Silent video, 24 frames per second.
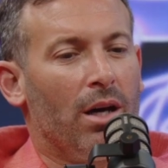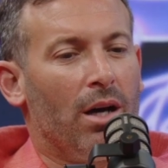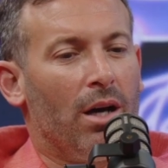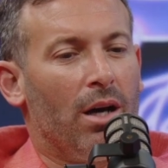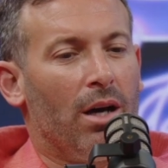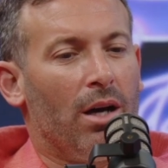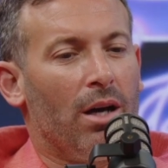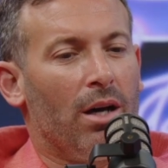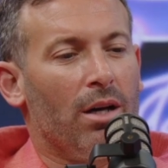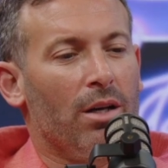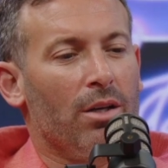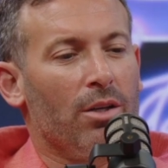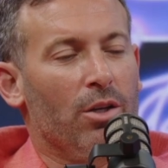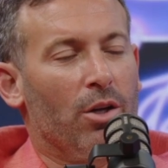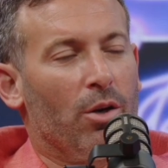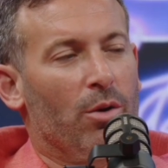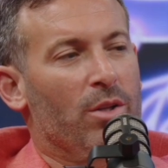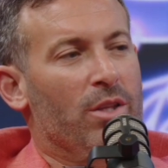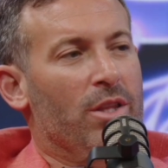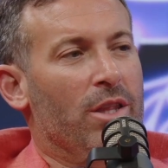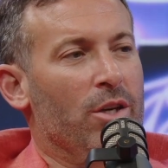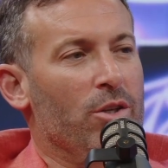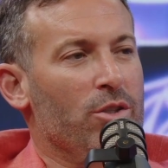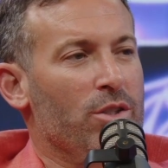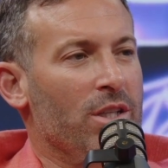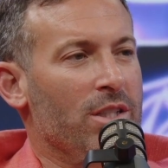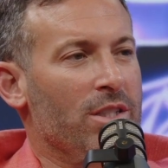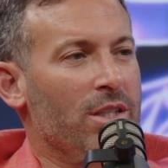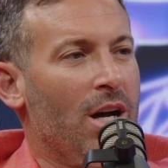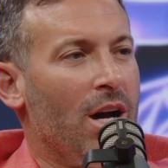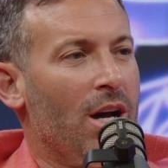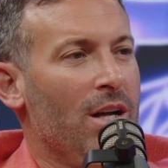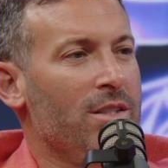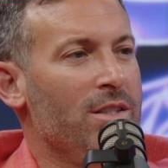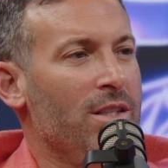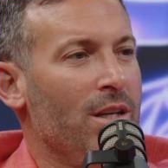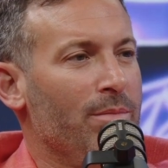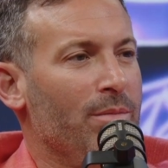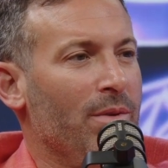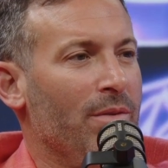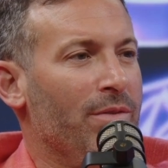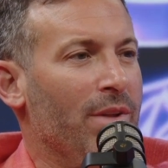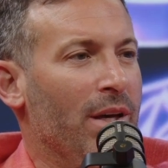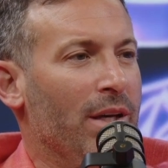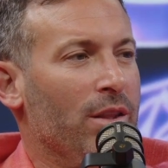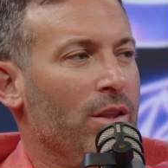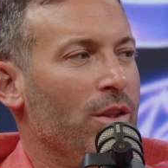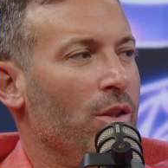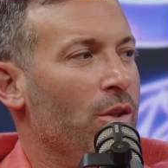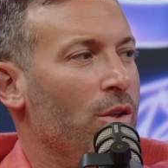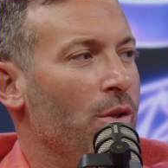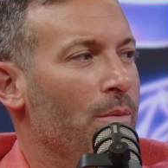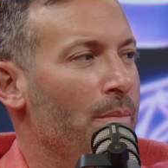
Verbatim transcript: you know, there's this concept of like